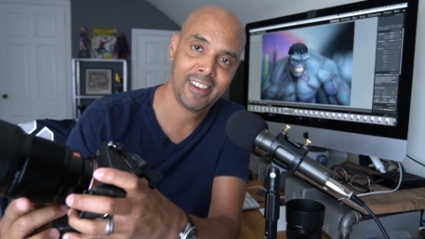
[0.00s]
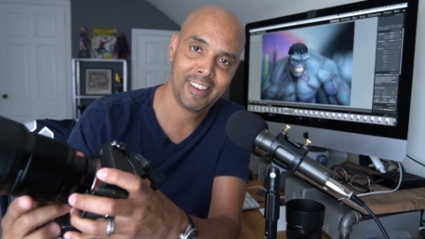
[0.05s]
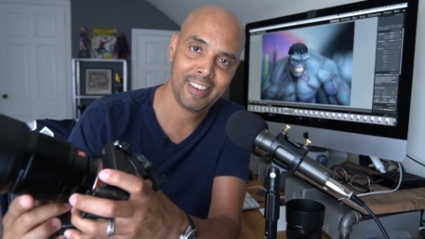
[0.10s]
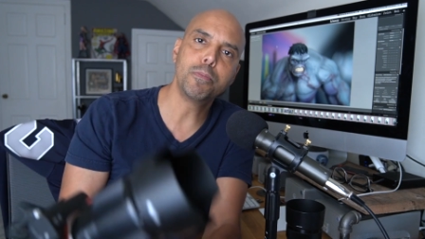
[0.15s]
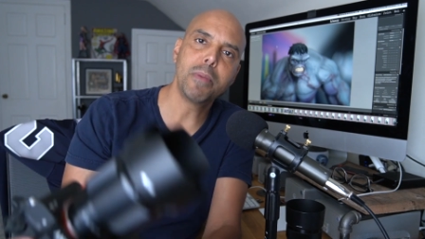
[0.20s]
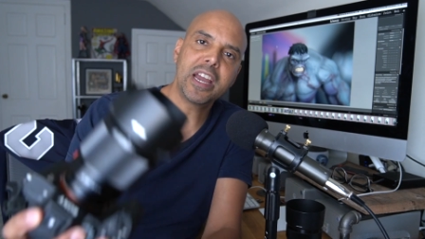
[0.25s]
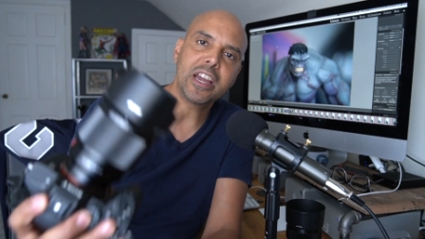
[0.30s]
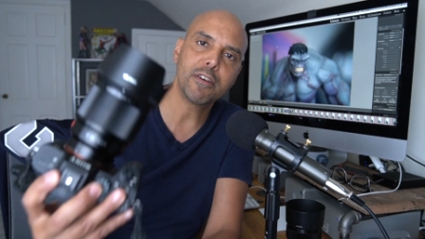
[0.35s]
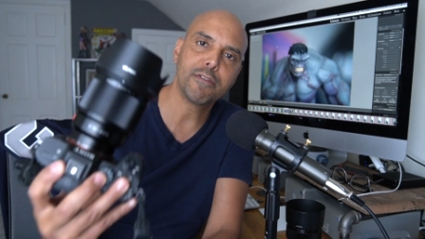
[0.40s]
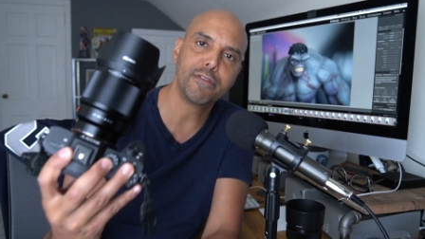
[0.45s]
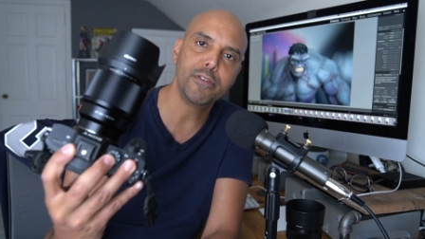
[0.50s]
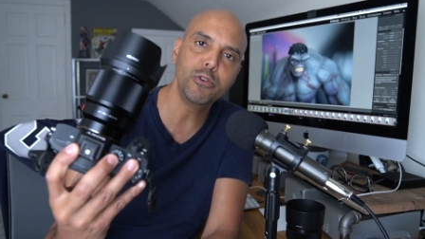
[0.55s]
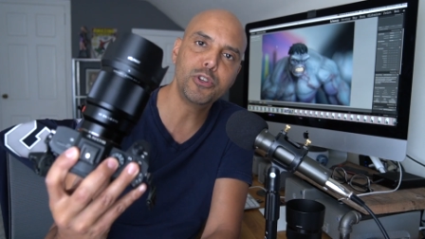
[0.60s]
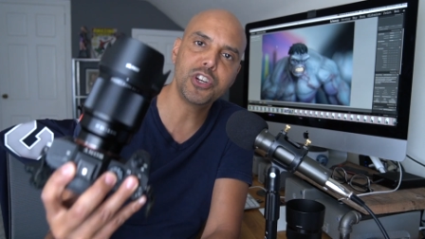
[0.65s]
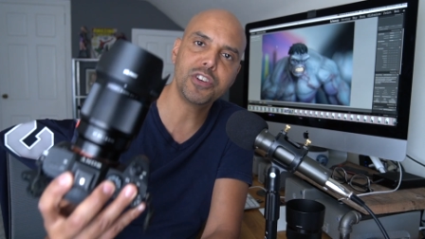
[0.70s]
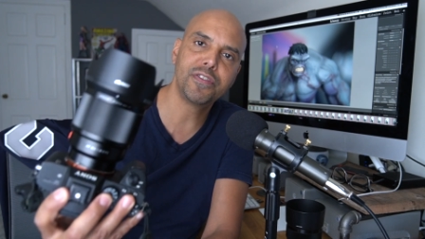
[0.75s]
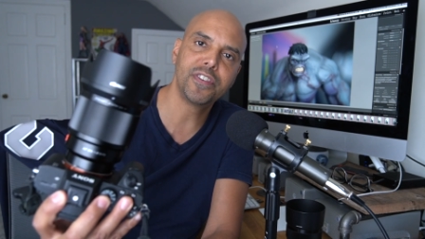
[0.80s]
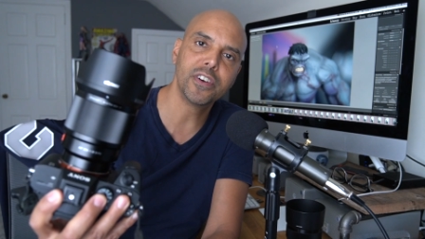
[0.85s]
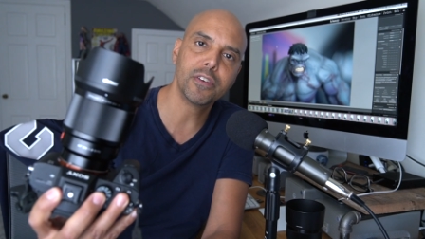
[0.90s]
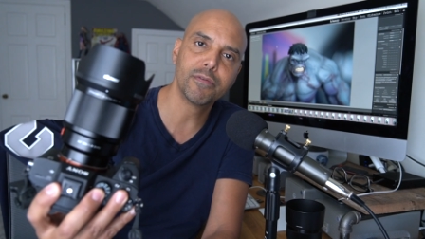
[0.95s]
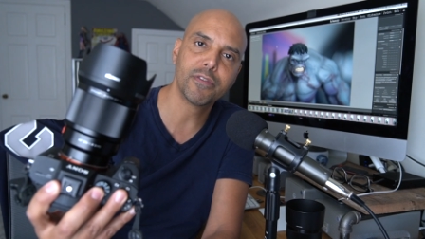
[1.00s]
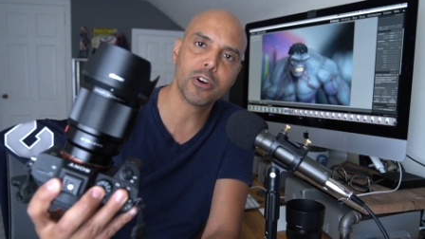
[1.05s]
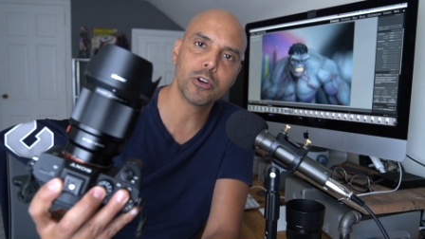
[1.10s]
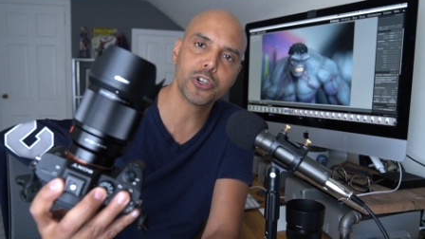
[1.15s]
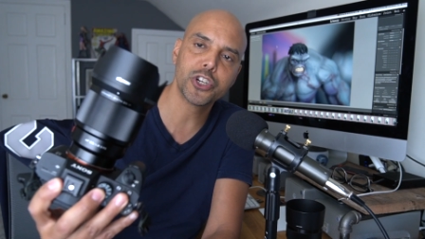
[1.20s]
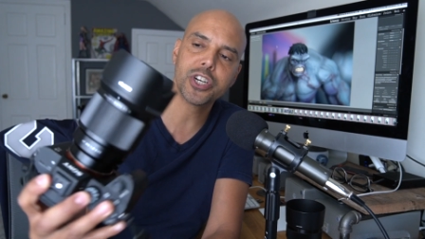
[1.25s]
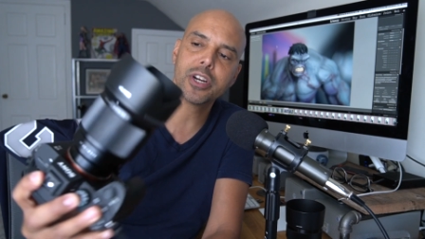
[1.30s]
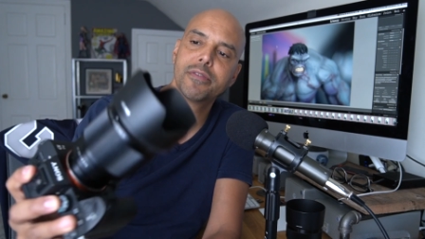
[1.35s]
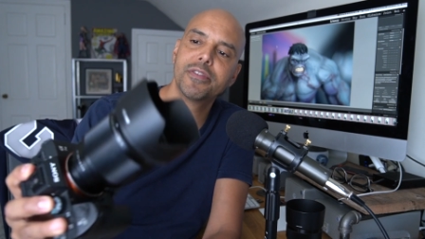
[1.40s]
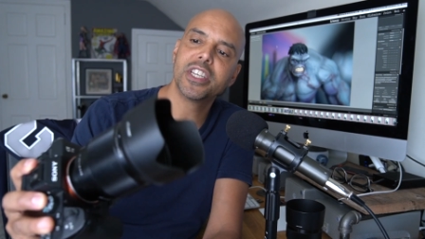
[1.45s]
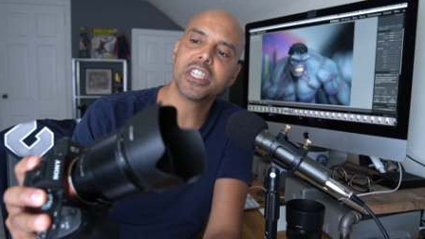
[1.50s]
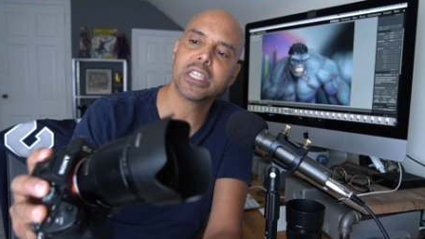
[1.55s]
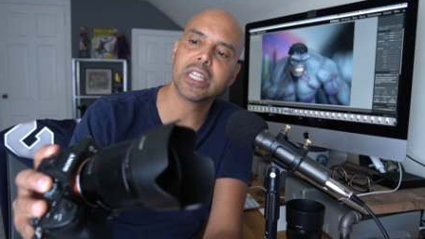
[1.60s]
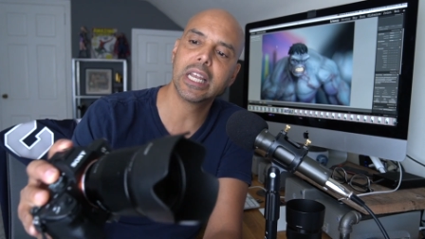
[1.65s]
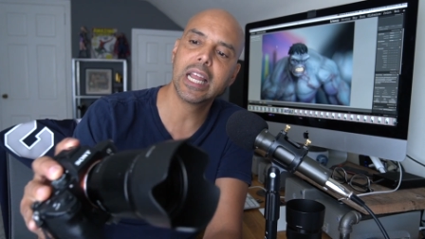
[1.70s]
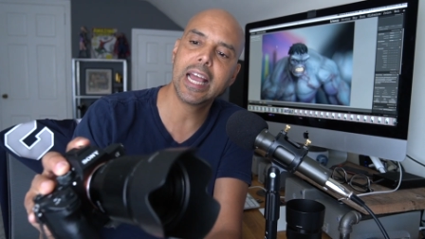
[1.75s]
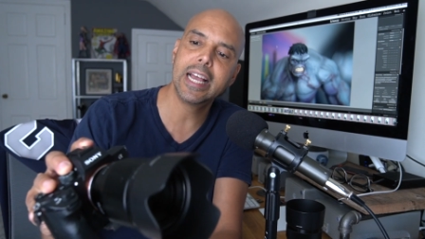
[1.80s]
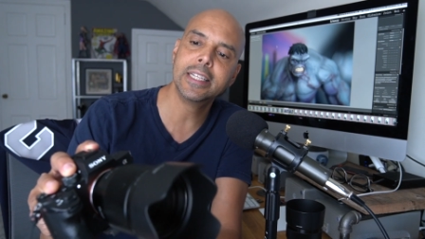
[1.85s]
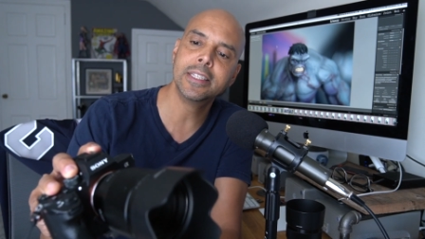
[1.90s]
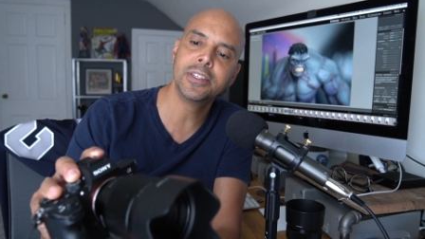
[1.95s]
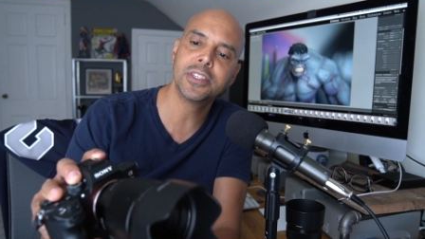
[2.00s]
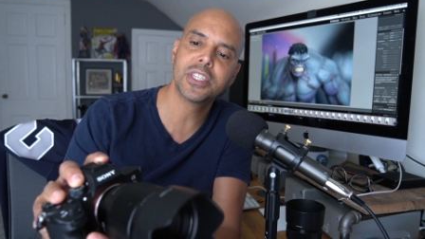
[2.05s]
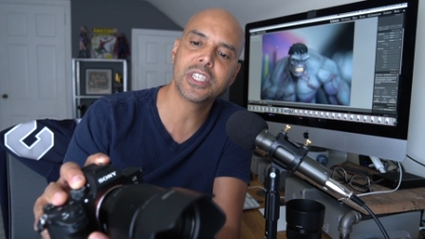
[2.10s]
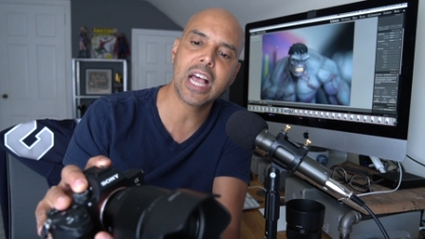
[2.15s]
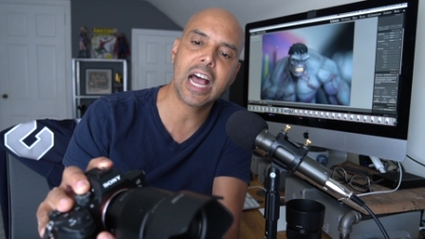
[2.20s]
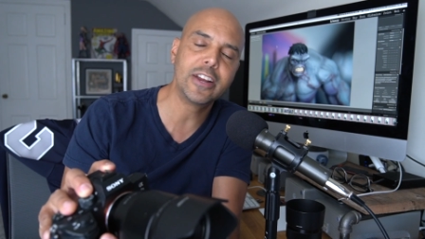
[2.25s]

You make a Fujifilm version of this lens.